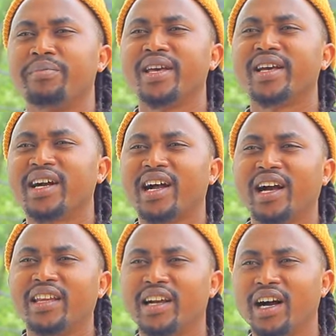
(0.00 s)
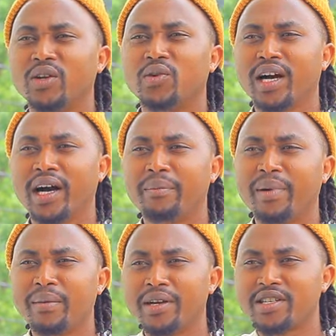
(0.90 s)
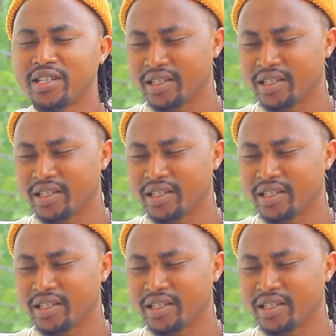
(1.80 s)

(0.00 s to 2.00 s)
mega kandi kantu kambabaje